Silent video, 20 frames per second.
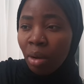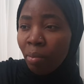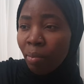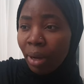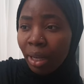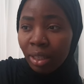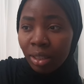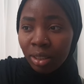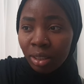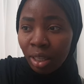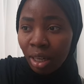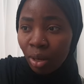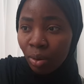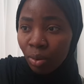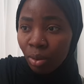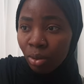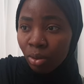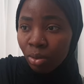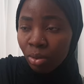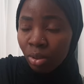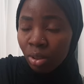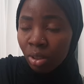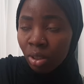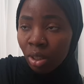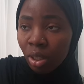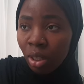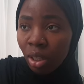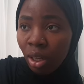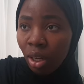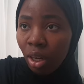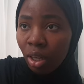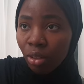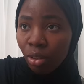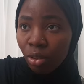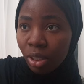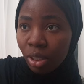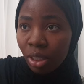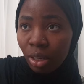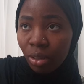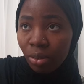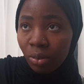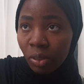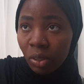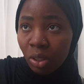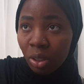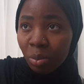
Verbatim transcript: my towels, and kind of things.